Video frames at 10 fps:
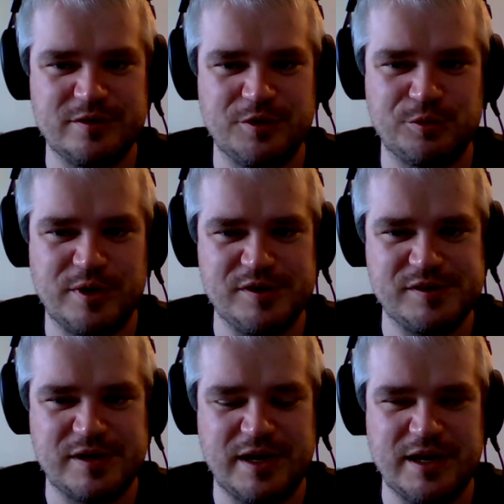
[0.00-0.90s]

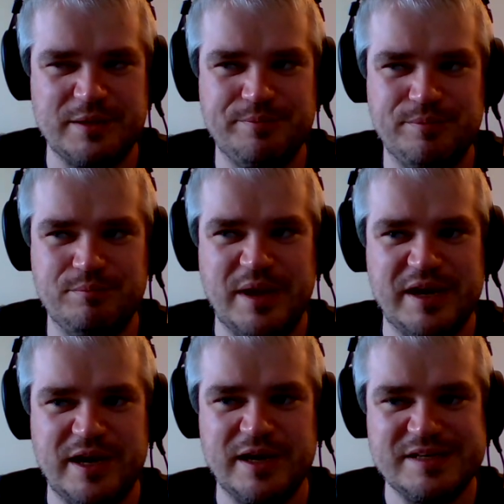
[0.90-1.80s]
Otherwise, I may
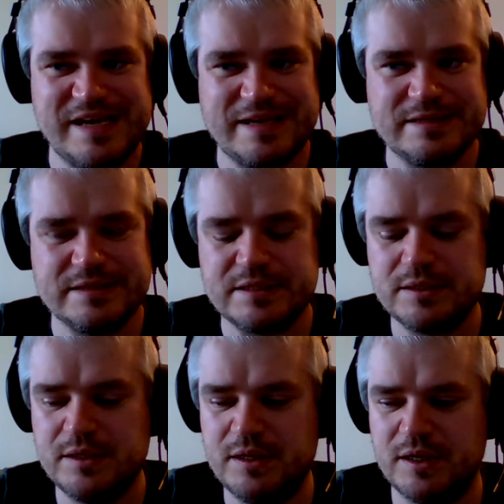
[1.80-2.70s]
not attend it
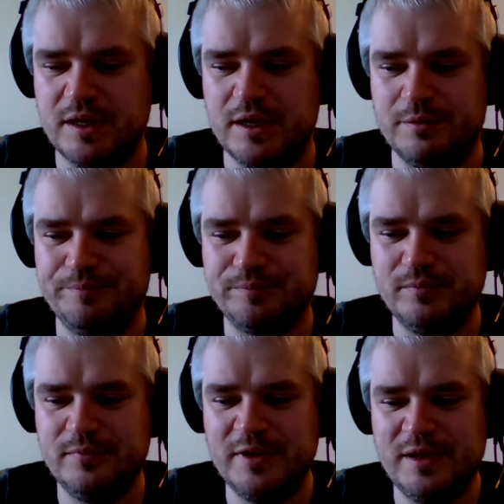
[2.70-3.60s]

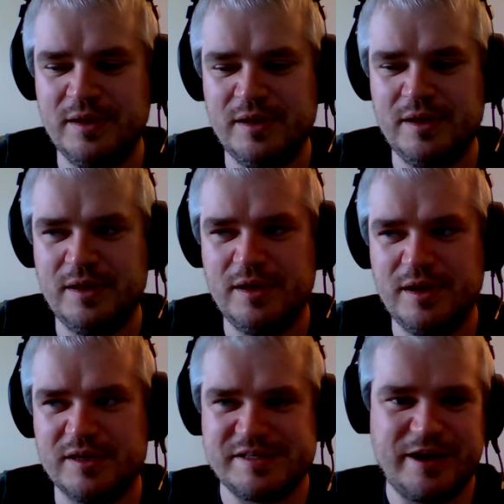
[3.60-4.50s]

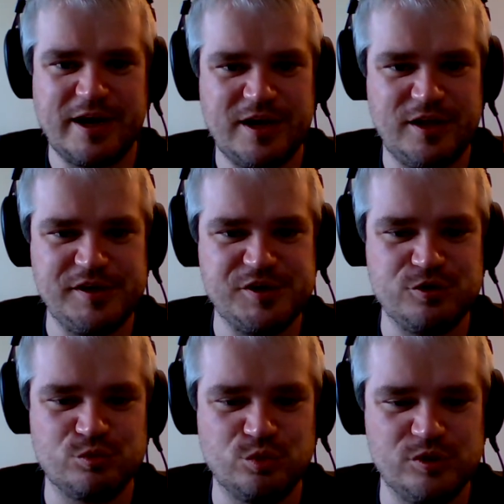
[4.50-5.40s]
because I got all these
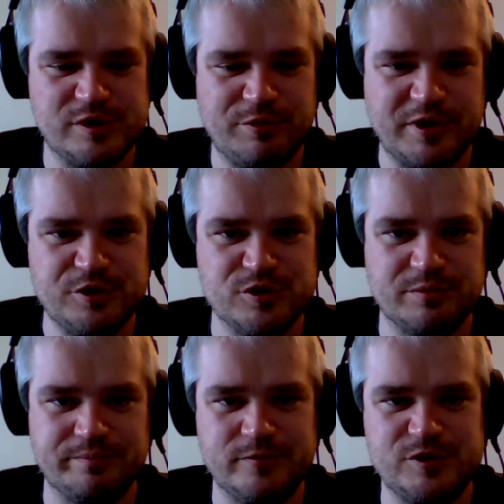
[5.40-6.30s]
new rules. I want to use
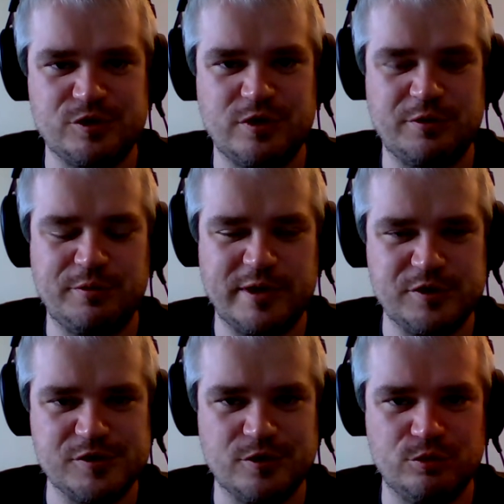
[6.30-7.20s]
them, so I don't want to
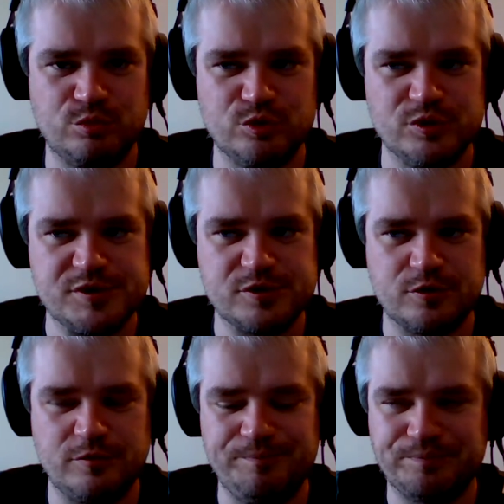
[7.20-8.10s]
use old rules.
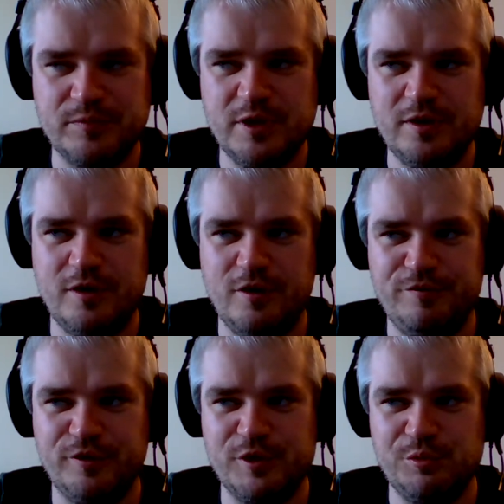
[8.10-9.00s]
So
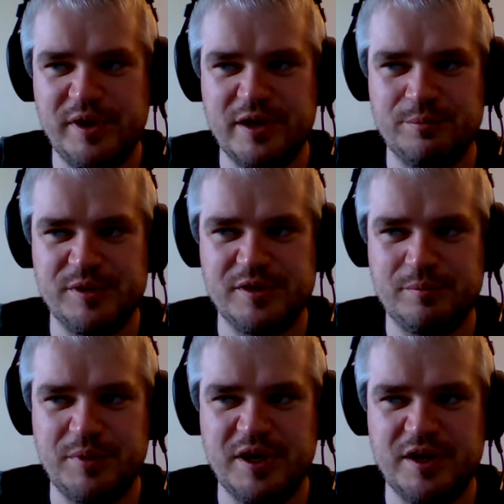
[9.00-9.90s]
hopefully we get them in
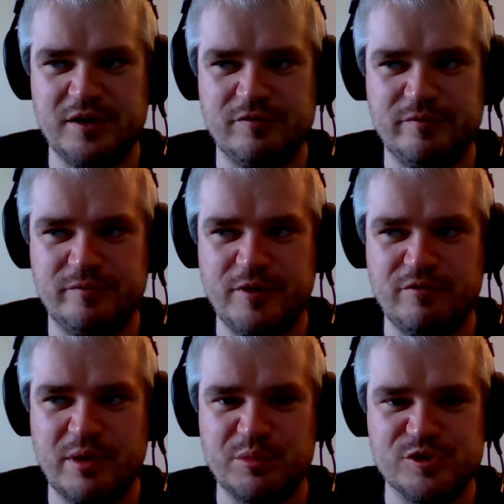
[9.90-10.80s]
the beginning of
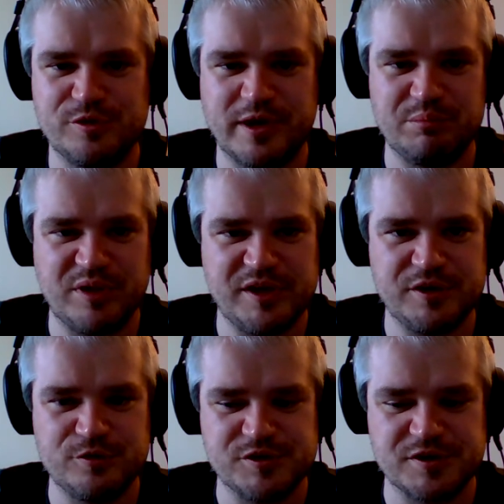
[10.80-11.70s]
November so I can play
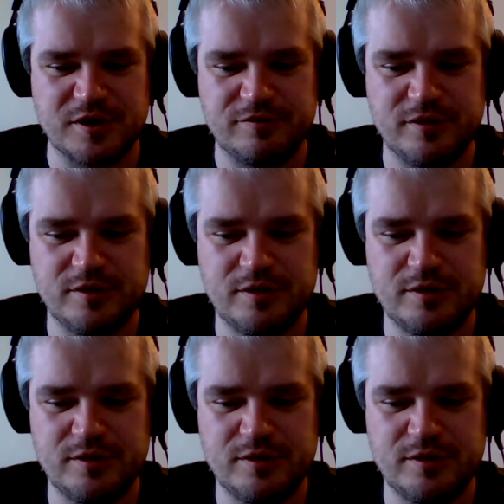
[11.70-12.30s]
the new stuff.